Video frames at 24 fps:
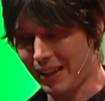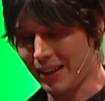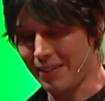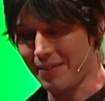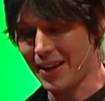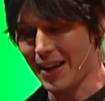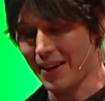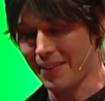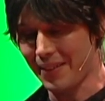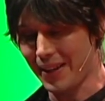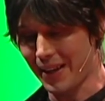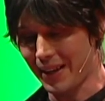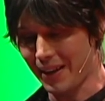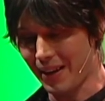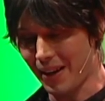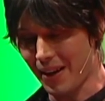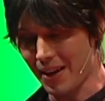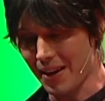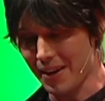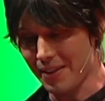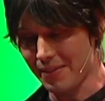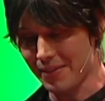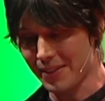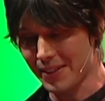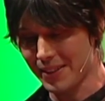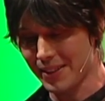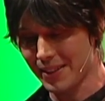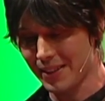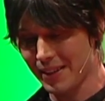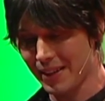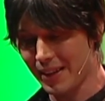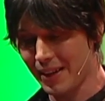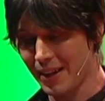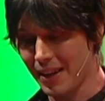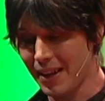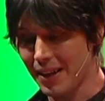lived out their lives.
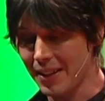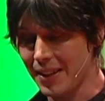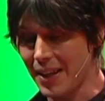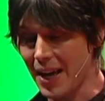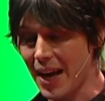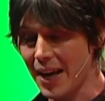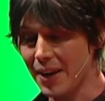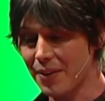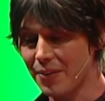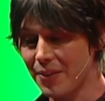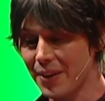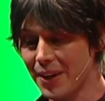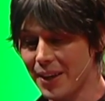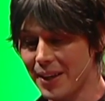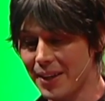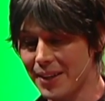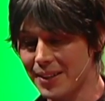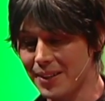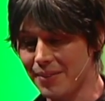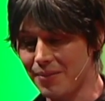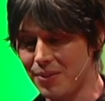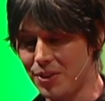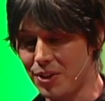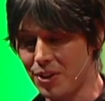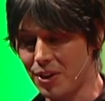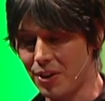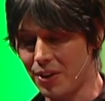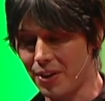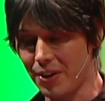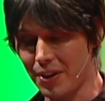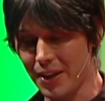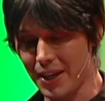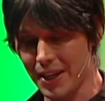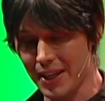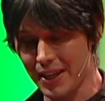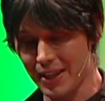The aggregates of
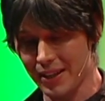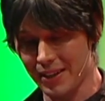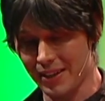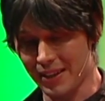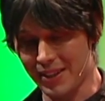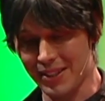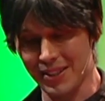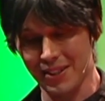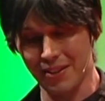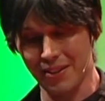joy and